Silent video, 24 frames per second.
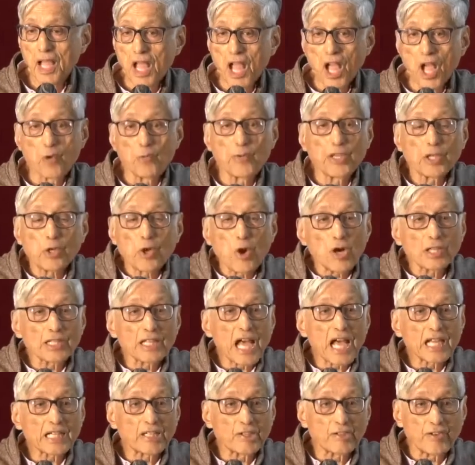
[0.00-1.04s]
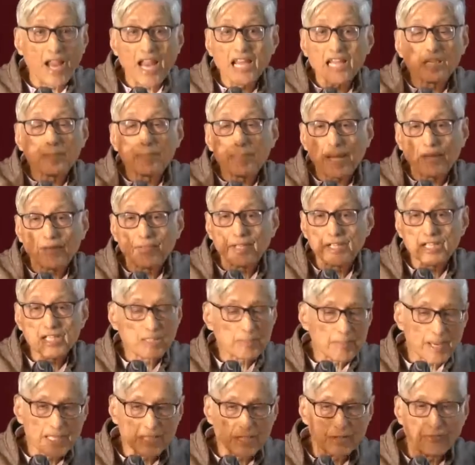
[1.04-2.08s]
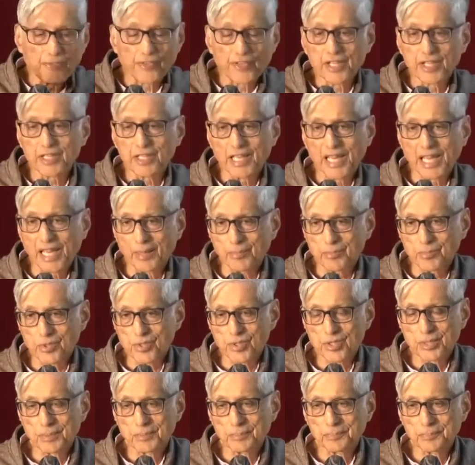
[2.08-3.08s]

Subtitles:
We call our grandparents by different names.